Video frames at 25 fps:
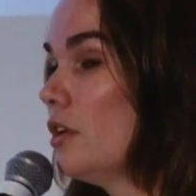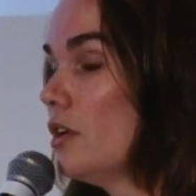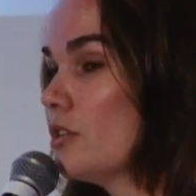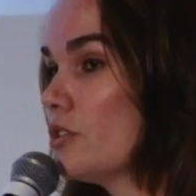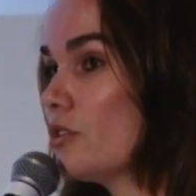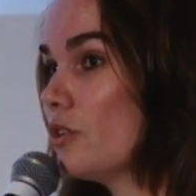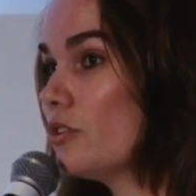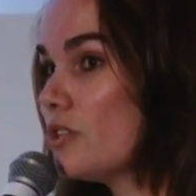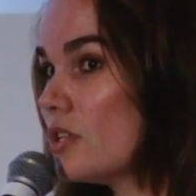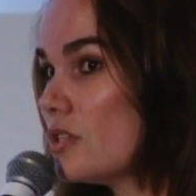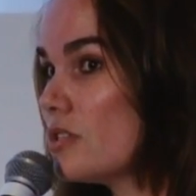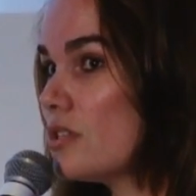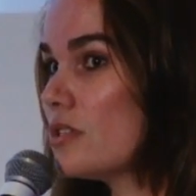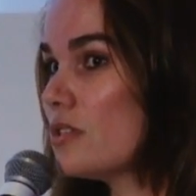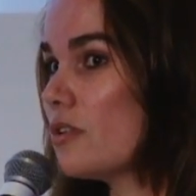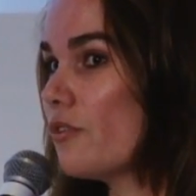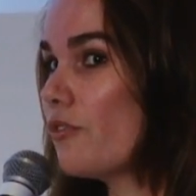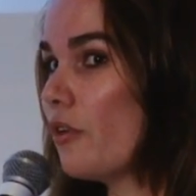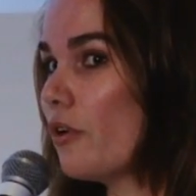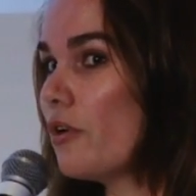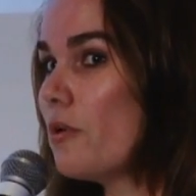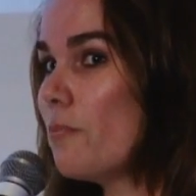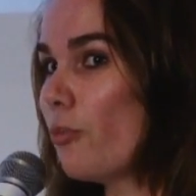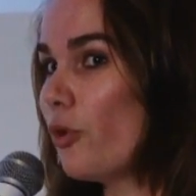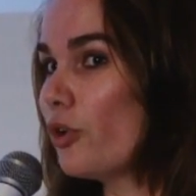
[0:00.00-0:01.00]
So this is a
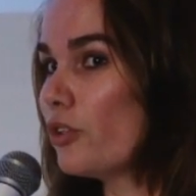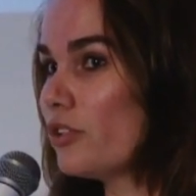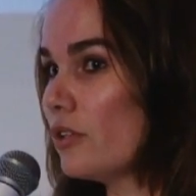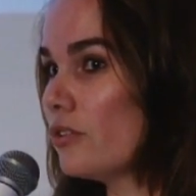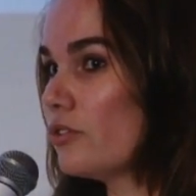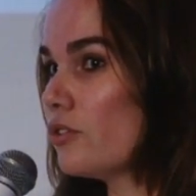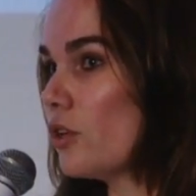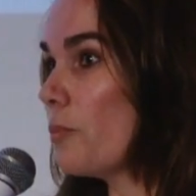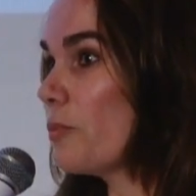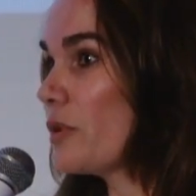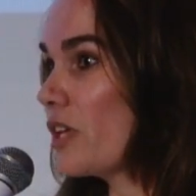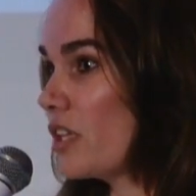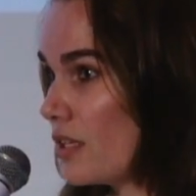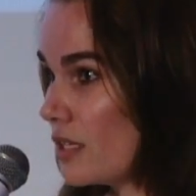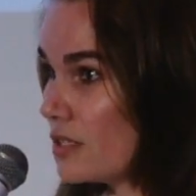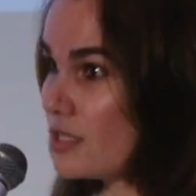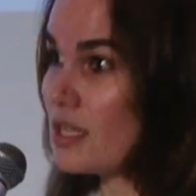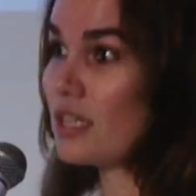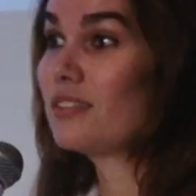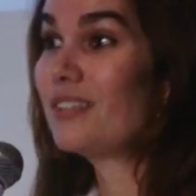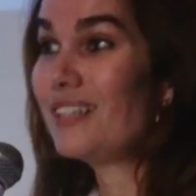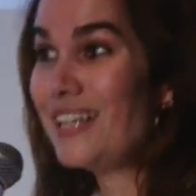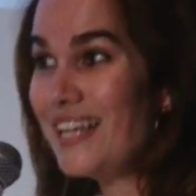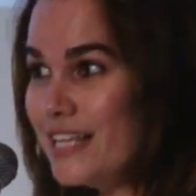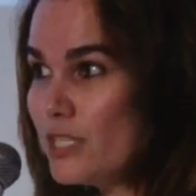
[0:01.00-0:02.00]
very important topic that
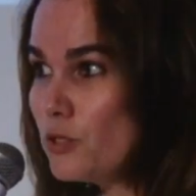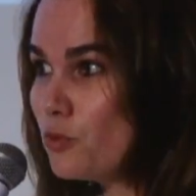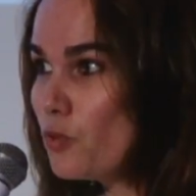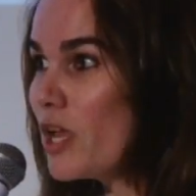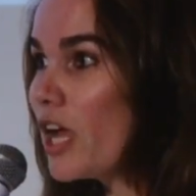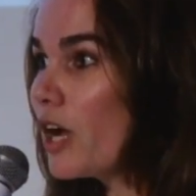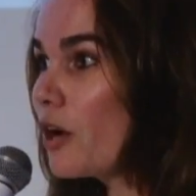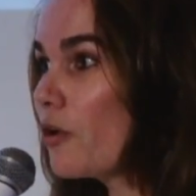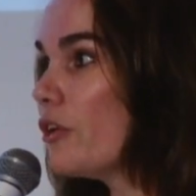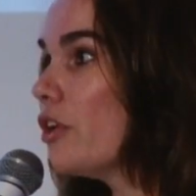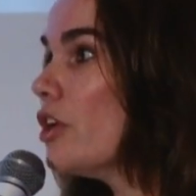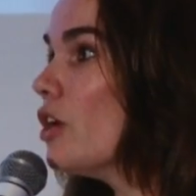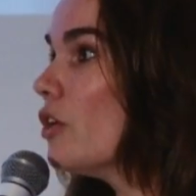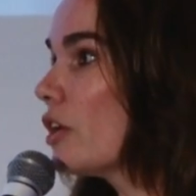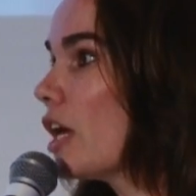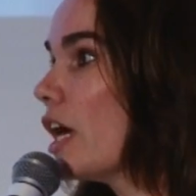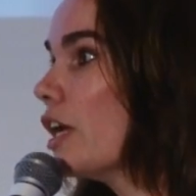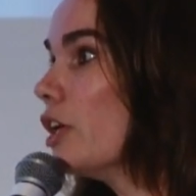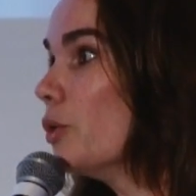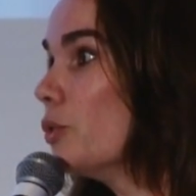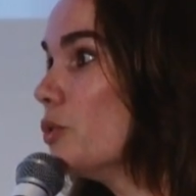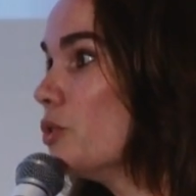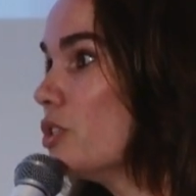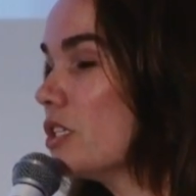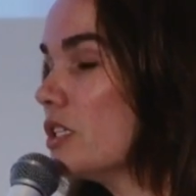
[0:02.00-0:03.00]
at least we agree on
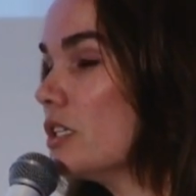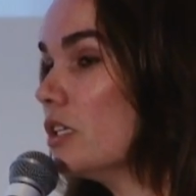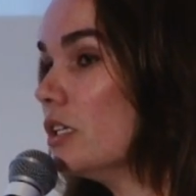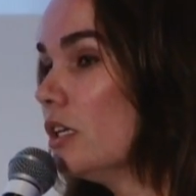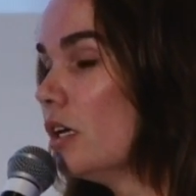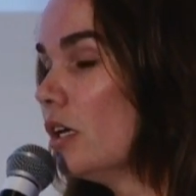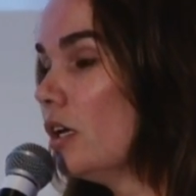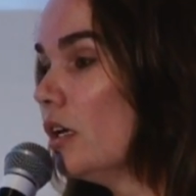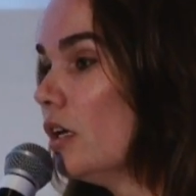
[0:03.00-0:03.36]
IoT.